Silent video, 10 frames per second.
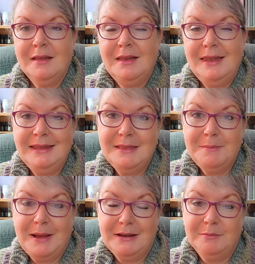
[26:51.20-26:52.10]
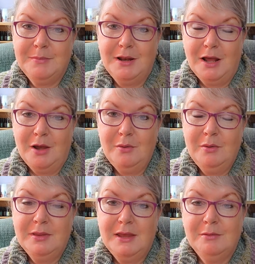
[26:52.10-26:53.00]
link the pattern below.
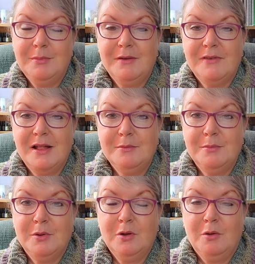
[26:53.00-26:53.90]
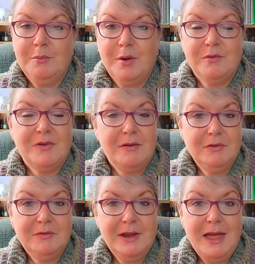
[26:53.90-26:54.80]
It'll be available on both
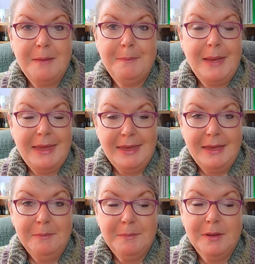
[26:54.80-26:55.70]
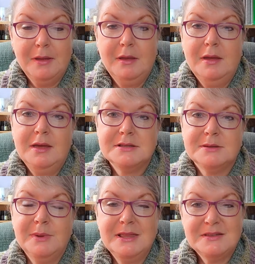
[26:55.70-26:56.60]
Ravelry and Payhip. So
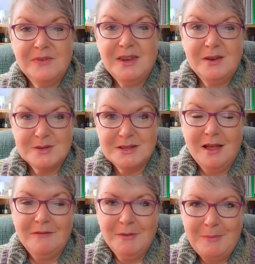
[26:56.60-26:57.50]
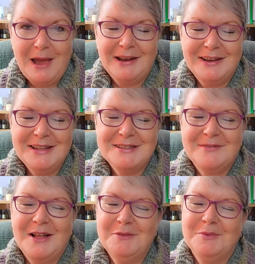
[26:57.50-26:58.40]
when this video is live, the pattern is
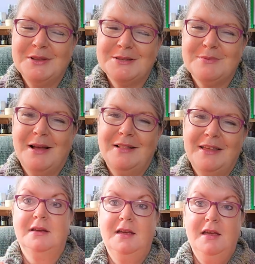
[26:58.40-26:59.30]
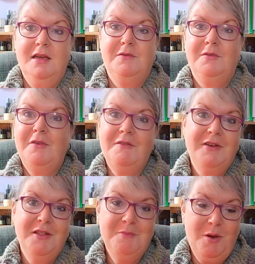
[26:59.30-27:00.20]
available as well. If you've never
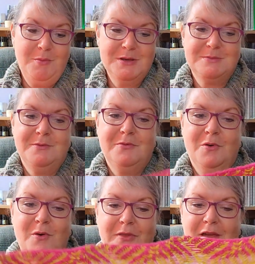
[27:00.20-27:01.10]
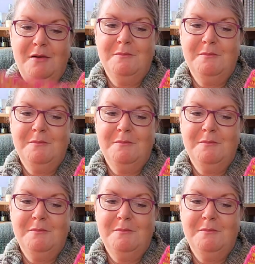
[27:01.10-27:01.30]
done a Moebius before, they are